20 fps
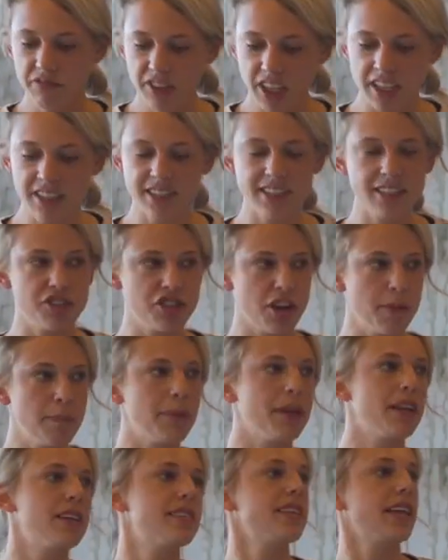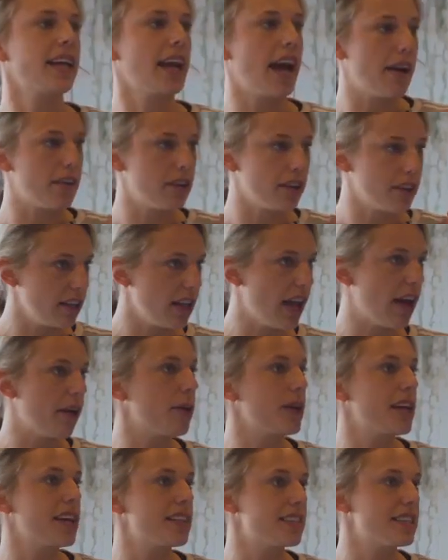Because the jumping is like
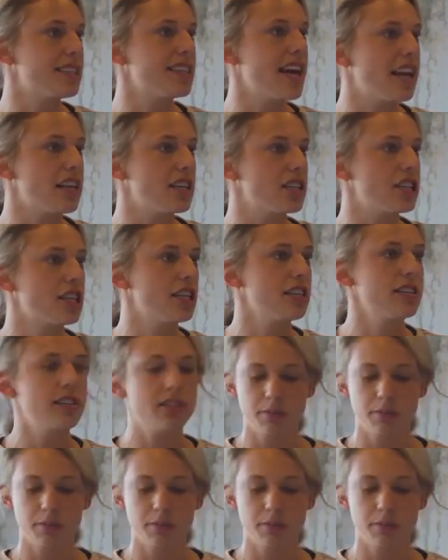how he gets attention.